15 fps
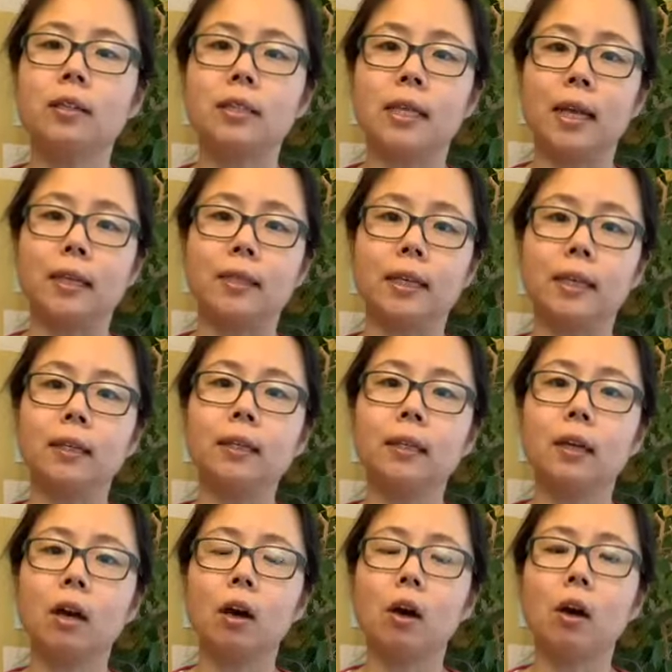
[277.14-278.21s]

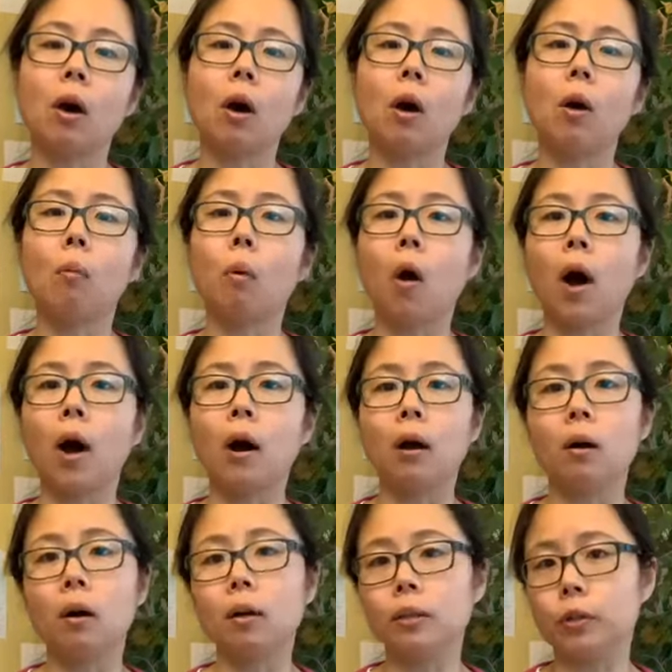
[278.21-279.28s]
standing,
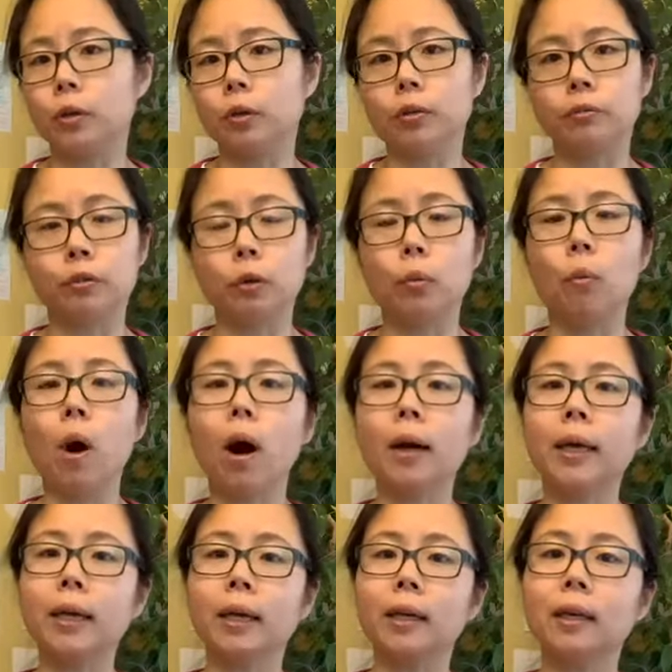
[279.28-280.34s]
if you're
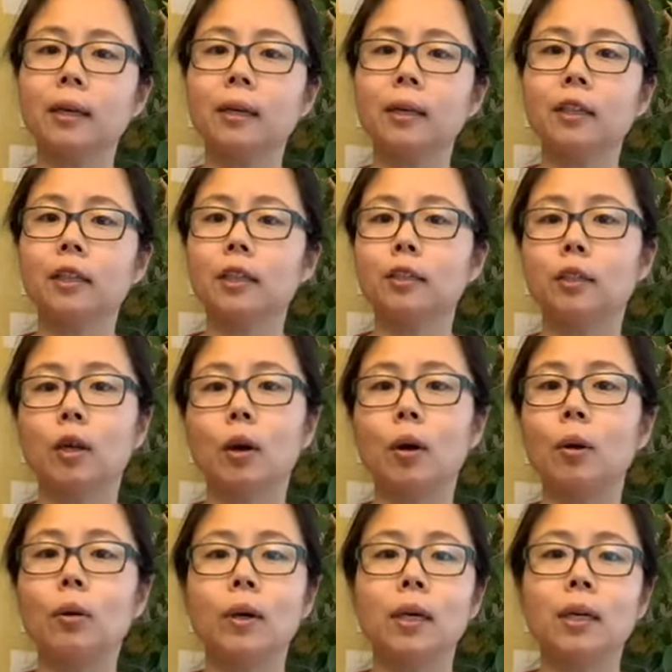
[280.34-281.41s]
walking,
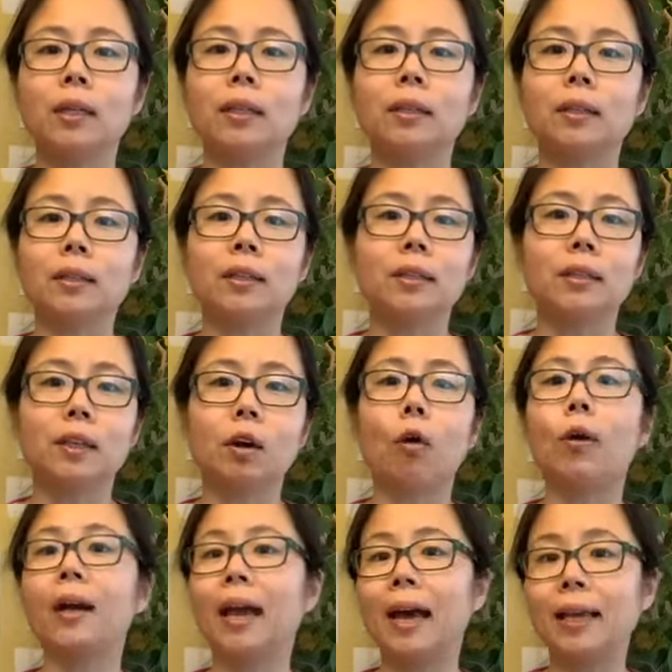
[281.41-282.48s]
so
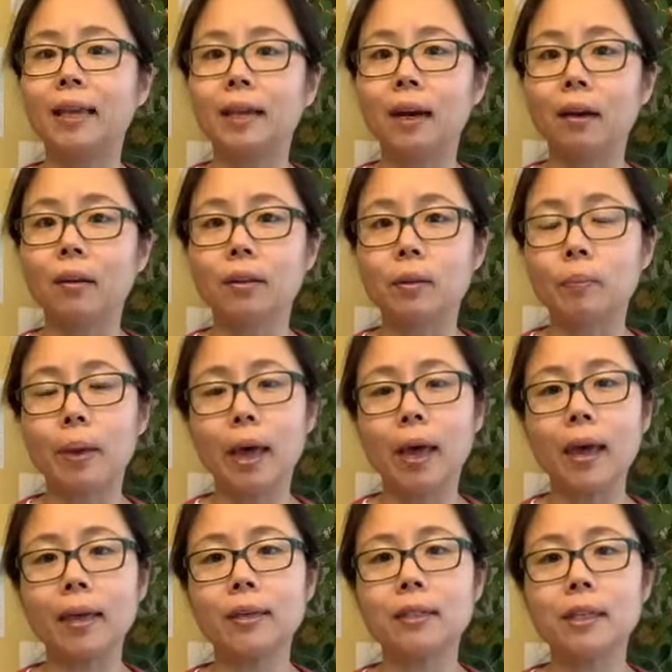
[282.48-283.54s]
or lying on the
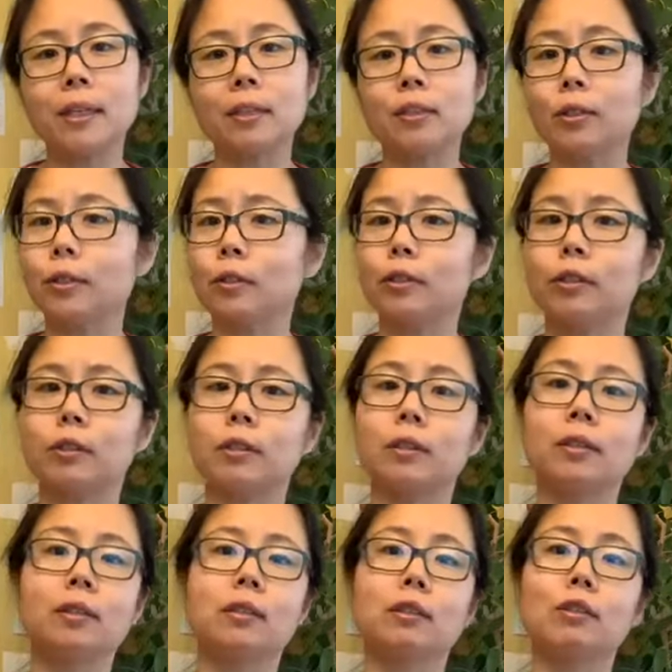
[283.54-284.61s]
bed. So
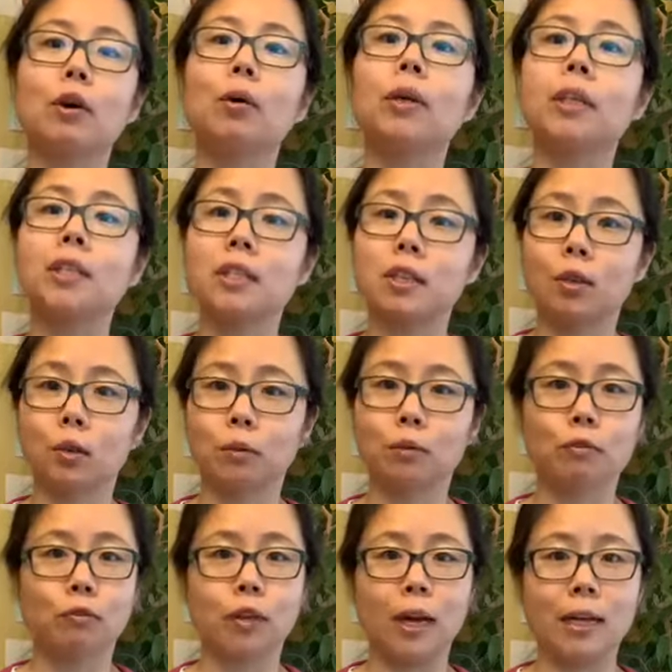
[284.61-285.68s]
there's no
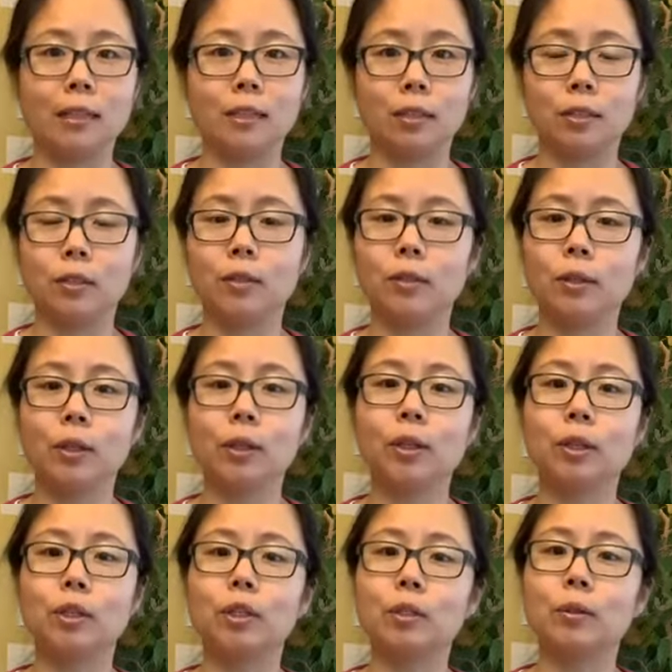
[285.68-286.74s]
excuse for us to
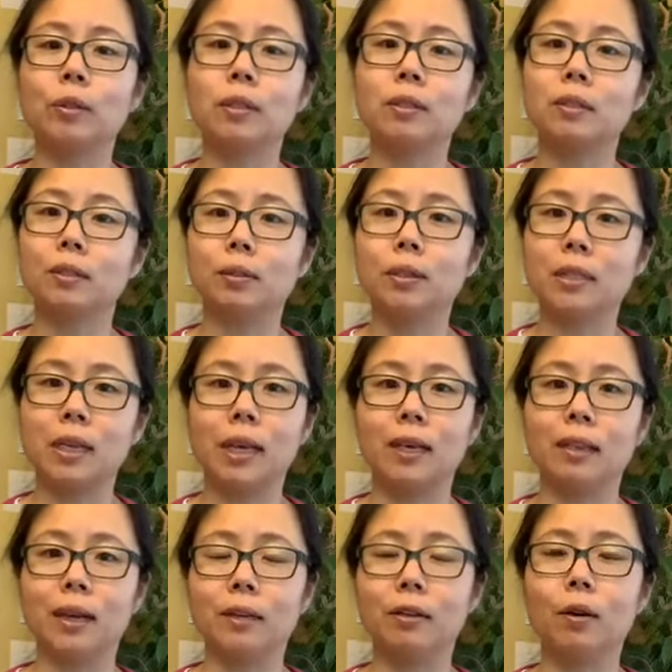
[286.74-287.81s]

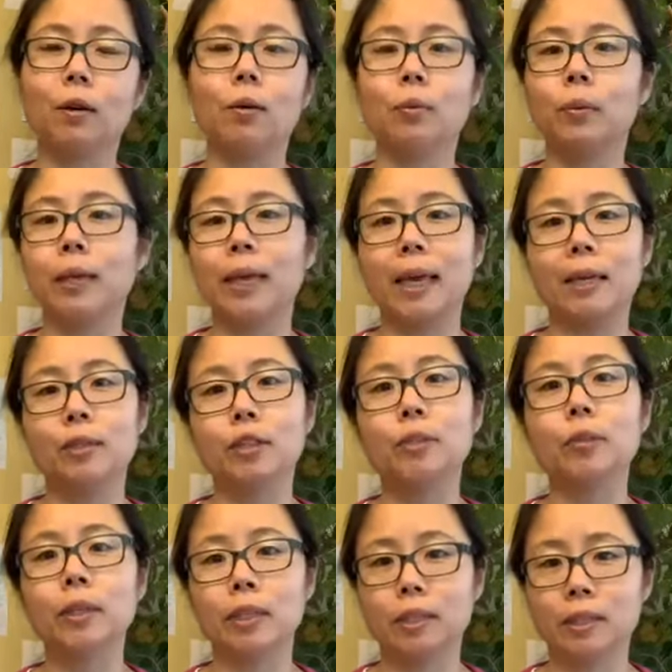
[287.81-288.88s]
say that, oh, we can't
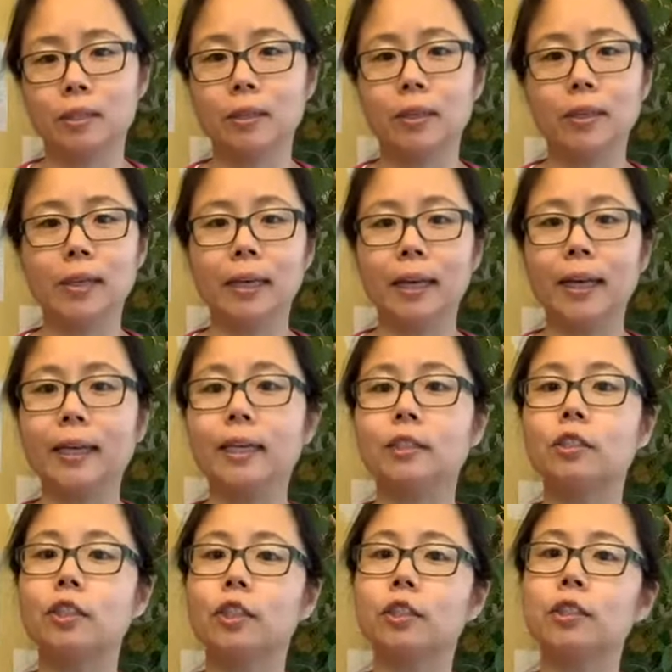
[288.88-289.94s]
do this. And
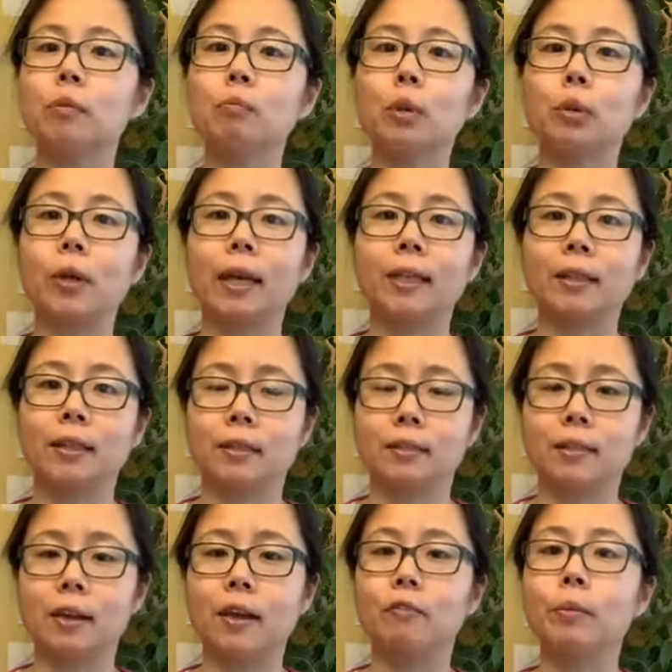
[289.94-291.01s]
it's just simple like
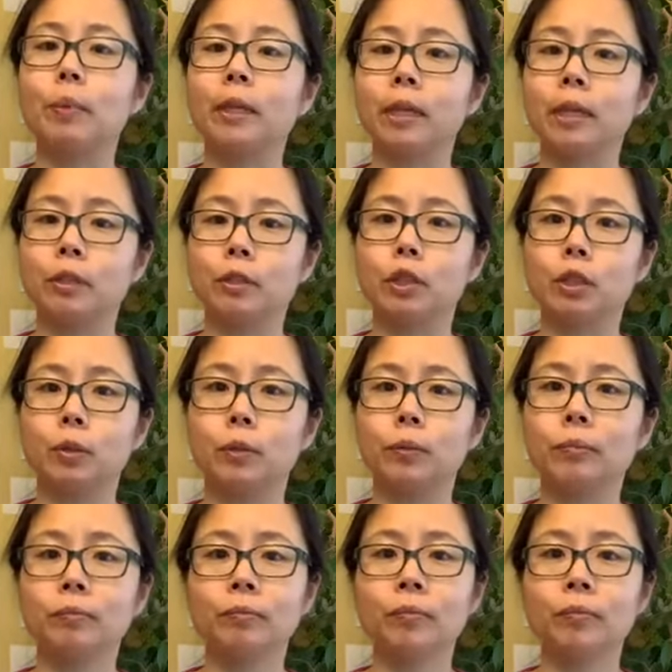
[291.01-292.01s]
this, everybody can do.